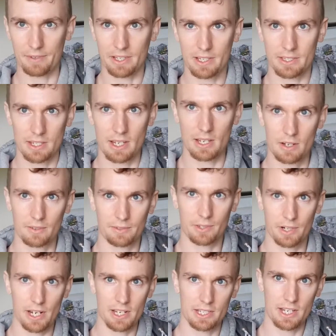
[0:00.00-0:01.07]
efficacy of
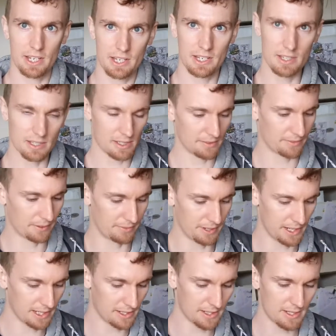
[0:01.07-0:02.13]
creatine is for
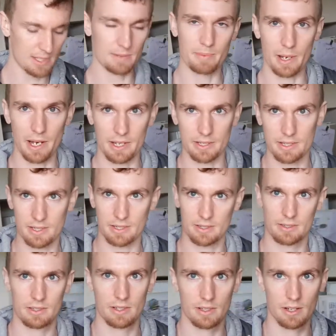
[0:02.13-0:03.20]
vegans, but,
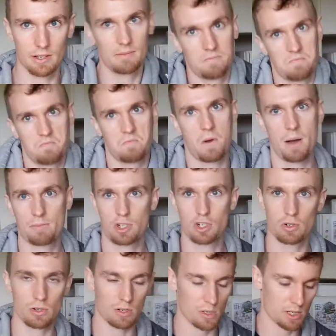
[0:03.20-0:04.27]
I'm
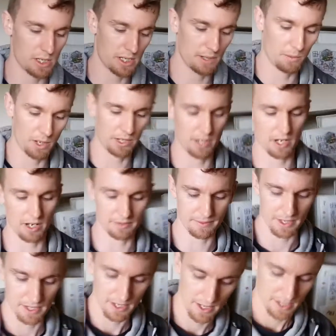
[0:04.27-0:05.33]
sure it won't
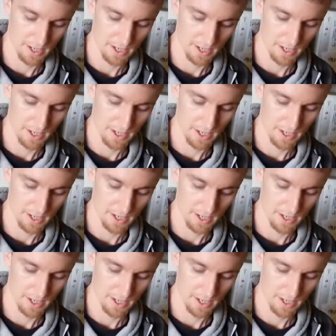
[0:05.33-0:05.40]
hurt.